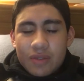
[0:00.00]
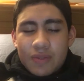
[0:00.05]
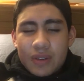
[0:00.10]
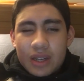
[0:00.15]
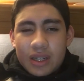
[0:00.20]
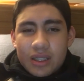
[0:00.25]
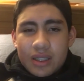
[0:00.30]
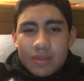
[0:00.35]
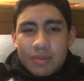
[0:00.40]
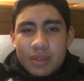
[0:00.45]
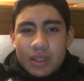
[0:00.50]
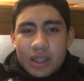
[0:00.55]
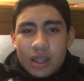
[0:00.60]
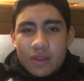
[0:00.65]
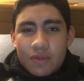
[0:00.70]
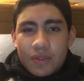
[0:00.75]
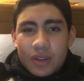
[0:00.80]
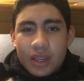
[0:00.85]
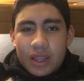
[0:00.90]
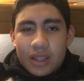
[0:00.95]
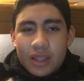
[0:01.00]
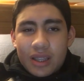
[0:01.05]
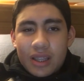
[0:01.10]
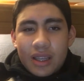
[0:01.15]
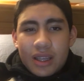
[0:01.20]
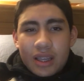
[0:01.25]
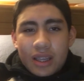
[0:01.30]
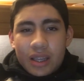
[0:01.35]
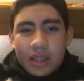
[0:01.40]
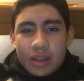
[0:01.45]
finds himself in
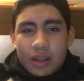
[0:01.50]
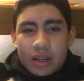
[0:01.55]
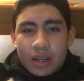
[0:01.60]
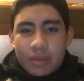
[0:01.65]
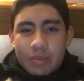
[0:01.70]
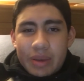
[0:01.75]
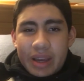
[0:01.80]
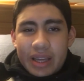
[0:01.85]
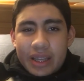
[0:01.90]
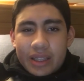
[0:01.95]
on,